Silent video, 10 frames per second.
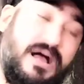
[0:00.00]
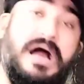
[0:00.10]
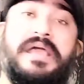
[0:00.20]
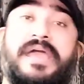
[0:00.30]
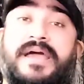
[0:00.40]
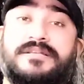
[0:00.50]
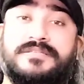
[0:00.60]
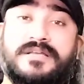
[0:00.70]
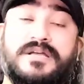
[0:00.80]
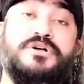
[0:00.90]

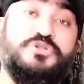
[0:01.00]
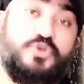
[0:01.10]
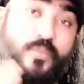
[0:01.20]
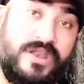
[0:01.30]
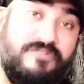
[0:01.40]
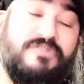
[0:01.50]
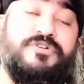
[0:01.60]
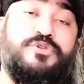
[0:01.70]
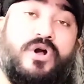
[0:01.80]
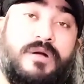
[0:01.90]
IAS. So whenever
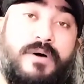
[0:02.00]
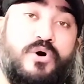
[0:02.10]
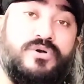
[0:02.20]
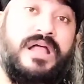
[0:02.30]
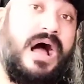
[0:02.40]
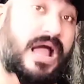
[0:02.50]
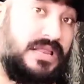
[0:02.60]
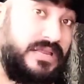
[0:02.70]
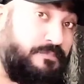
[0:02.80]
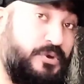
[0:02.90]
we talk about the
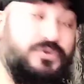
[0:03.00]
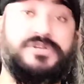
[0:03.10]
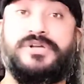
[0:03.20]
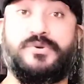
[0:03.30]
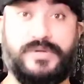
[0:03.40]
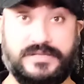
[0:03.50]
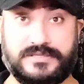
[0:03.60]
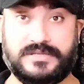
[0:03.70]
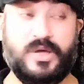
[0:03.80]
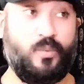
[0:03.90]
highly reputed
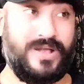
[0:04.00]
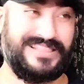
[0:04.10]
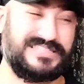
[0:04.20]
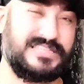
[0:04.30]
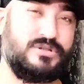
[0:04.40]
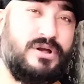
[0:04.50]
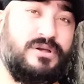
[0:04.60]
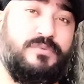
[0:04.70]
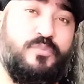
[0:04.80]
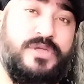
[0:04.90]
degrees, well, this is
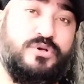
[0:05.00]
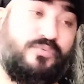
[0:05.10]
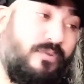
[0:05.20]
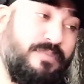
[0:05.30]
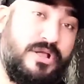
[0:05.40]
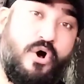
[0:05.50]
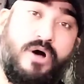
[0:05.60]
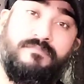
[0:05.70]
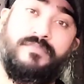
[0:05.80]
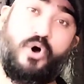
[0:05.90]
not to be used for
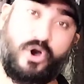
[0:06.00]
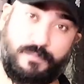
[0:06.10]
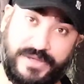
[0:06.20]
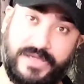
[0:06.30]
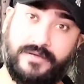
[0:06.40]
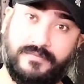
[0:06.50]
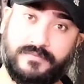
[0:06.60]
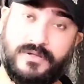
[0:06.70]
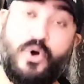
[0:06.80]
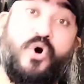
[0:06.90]
BCom or BA
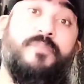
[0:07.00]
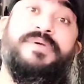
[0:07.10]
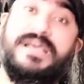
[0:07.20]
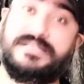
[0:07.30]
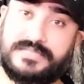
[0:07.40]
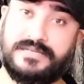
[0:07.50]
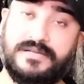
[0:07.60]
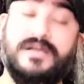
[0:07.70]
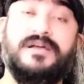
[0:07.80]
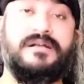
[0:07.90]
or
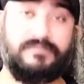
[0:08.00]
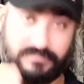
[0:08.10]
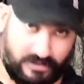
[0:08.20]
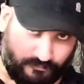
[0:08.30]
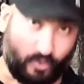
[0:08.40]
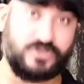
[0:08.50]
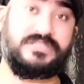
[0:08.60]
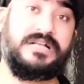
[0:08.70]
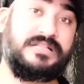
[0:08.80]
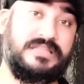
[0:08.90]
BSc. Of
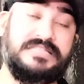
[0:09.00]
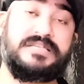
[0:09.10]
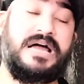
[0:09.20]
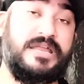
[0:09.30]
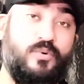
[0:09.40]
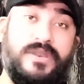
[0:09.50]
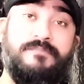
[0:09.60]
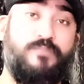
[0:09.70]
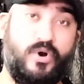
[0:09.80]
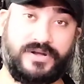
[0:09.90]
course, these are equally
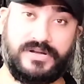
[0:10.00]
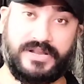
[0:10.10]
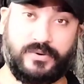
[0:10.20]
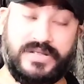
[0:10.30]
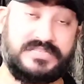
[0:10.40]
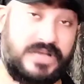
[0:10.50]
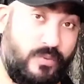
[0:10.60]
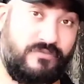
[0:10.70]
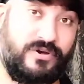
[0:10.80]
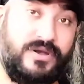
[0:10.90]
important degrees.
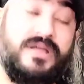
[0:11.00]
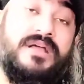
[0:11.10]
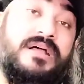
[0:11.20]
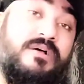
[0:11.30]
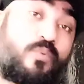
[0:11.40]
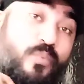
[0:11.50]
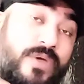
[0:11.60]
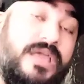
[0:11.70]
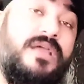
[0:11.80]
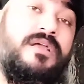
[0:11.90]
However,
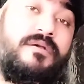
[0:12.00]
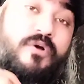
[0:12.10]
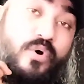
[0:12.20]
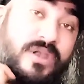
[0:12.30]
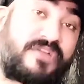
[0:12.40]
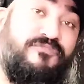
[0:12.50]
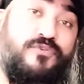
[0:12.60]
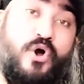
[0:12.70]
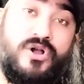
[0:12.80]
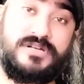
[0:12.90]
we only
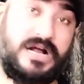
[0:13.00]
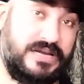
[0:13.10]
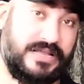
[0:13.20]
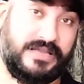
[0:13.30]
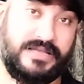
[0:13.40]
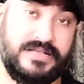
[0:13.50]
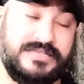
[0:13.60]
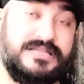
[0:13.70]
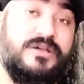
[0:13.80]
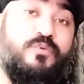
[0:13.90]
flaunt our
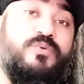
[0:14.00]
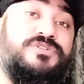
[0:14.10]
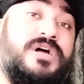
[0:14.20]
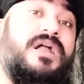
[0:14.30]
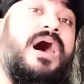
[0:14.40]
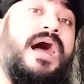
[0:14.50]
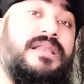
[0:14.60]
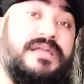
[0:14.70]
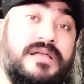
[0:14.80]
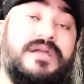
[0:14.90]
degrees which are
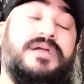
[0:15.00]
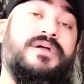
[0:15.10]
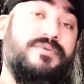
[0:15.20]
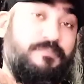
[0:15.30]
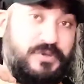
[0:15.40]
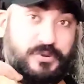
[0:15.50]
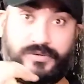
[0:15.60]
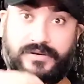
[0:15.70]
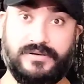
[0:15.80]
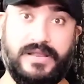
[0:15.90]
highly
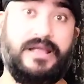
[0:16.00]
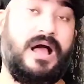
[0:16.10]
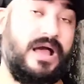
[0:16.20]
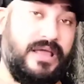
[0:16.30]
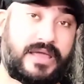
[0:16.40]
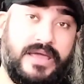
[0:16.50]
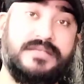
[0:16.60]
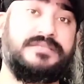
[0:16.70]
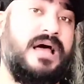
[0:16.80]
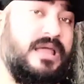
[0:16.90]
reputed, like
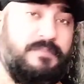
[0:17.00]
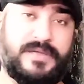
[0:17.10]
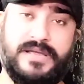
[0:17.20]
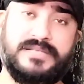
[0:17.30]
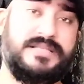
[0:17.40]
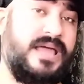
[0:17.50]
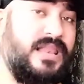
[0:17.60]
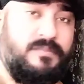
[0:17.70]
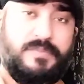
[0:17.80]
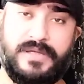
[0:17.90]
IAS, IPS,
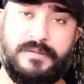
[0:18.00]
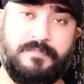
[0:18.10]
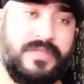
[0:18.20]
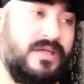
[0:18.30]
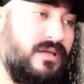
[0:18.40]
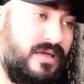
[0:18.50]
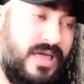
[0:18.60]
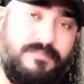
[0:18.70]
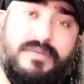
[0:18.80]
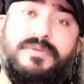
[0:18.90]
LLB,
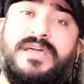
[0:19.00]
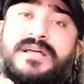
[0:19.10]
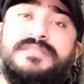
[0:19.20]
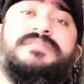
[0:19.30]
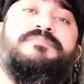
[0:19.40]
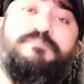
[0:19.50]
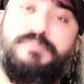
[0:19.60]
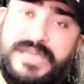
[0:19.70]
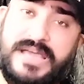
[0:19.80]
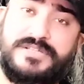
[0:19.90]
MBBS,
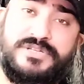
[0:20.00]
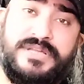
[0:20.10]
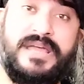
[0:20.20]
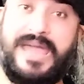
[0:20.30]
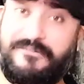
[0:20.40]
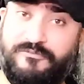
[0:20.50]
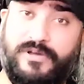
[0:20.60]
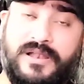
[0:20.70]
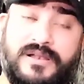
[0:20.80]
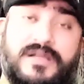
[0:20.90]
PhD,
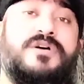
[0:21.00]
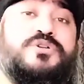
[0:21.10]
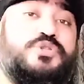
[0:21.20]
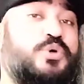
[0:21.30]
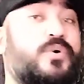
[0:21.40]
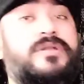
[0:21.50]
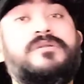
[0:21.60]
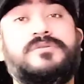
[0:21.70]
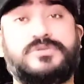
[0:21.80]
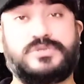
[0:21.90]
MPhil, so on
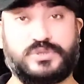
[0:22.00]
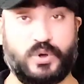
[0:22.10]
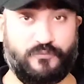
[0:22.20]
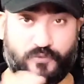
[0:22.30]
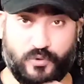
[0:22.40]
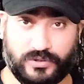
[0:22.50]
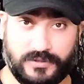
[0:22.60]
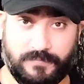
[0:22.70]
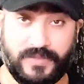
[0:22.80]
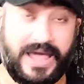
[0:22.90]
and so
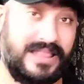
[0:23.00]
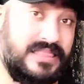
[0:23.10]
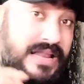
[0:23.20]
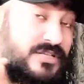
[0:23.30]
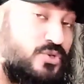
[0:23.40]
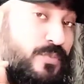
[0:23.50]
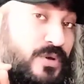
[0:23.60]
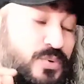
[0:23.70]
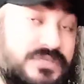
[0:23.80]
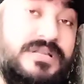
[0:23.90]
forth. And that is to be
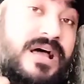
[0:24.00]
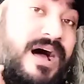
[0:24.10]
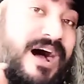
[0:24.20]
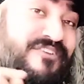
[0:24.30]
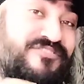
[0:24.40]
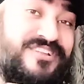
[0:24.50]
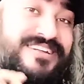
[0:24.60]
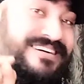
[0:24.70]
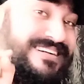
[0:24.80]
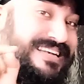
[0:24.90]
used after
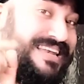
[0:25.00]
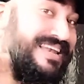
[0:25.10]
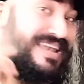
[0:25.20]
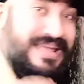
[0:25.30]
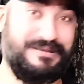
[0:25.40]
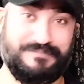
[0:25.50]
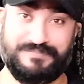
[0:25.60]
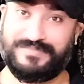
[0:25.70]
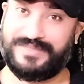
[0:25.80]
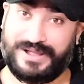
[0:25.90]
the name.
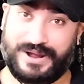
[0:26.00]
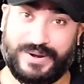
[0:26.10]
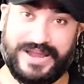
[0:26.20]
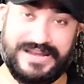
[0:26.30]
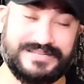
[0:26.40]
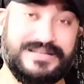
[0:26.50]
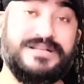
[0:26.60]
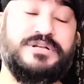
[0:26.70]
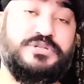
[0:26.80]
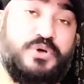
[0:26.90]
Alright?
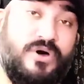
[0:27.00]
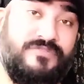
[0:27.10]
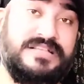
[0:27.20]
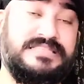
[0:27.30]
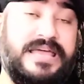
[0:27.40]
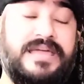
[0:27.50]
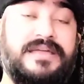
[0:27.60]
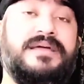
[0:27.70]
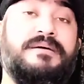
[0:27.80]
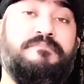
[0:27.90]
So always
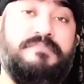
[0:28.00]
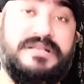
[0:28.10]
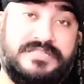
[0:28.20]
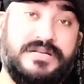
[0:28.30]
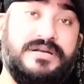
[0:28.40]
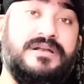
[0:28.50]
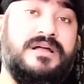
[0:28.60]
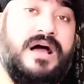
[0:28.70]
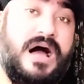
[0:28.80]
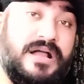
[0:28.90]
say
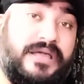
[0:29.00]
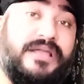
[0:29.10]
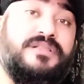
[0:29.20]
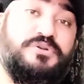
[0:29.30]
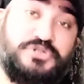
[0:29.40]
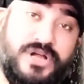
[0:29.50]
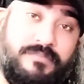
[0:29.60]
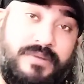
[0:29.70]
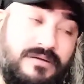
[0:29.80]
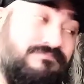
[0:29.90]
Mr. Ankit
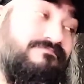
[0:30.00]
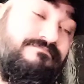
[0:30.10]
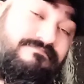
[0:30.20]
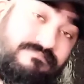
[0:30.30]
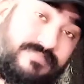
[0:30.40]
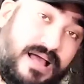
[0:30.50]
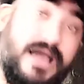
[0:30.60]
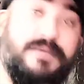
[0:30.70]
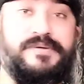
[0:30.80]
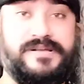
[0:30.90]
Sharma,
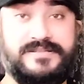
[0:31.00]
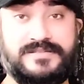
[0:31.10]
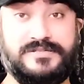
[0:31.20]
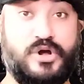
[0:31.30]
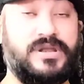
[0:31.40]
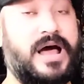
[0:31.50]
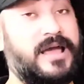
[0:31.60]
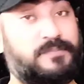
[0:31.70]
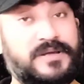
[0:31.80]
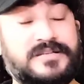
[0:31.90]
IPS, not
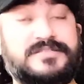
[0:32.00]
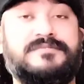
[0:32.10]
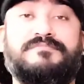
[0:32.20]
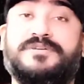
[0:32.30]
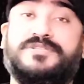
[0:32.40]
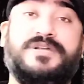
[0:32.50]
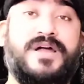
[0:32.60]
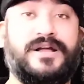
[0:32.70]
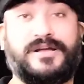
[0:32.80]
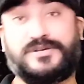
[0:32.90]
IPS,
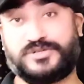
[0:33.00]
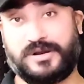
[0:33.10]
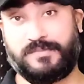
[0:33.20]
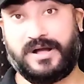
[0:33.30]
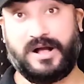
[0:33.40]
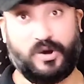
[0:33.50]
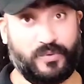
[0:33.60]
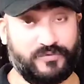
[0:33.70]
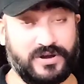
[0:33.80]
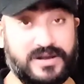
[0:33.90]
Mr. Ankit Sharma.
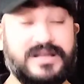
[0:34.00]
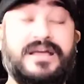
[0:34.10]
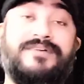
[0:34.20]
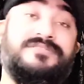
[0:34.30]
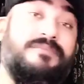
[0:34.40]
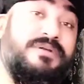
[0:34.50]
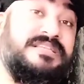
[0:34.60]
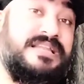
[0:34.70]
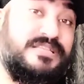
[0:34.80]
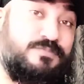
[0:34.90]
However, if somebody is an